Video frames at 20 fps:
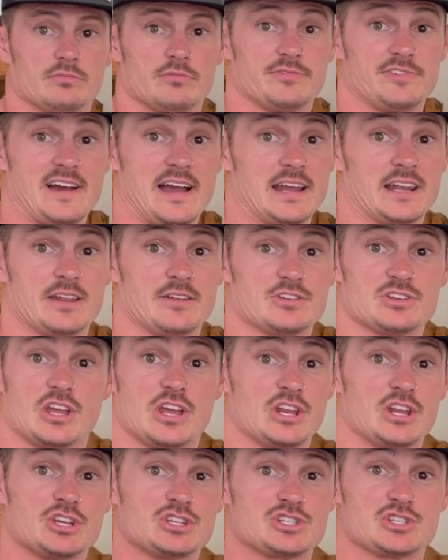find
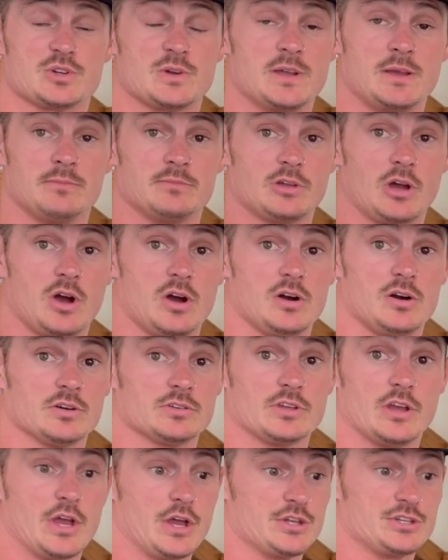an extreme
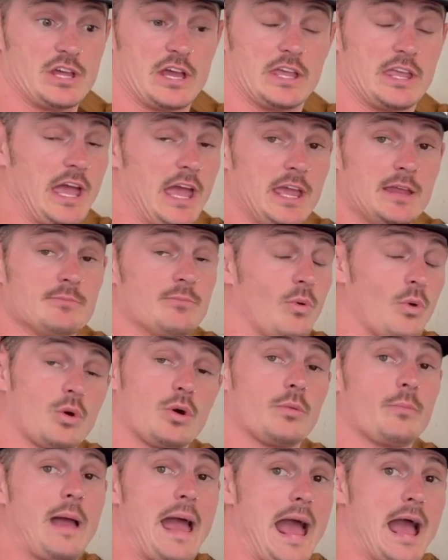dog to gain more
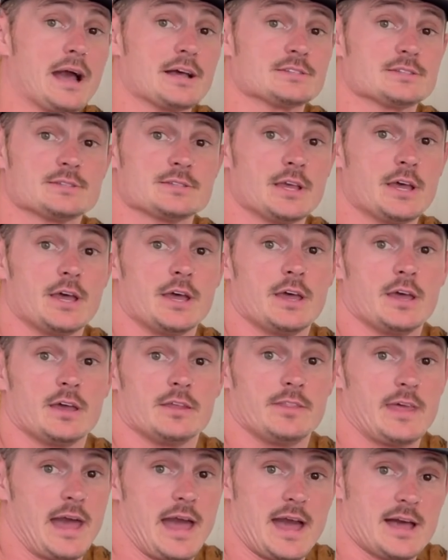mass
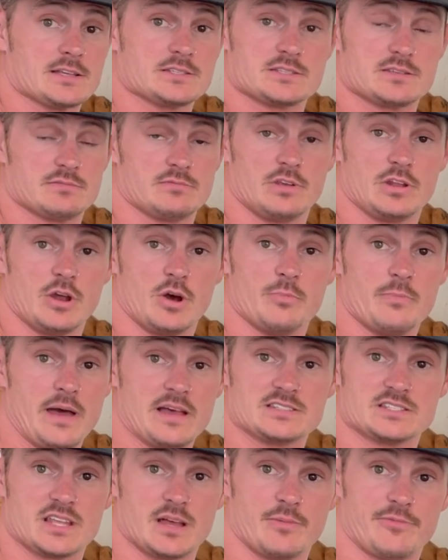that has, you know,
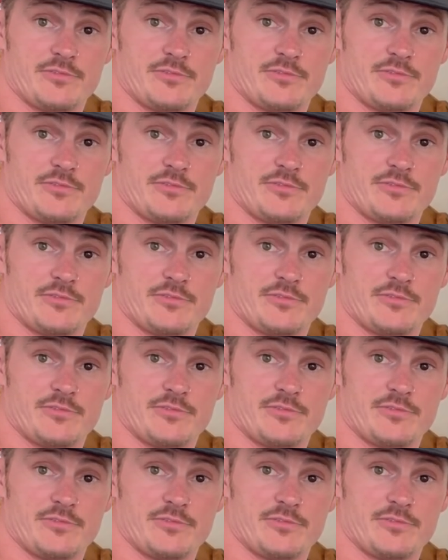messed up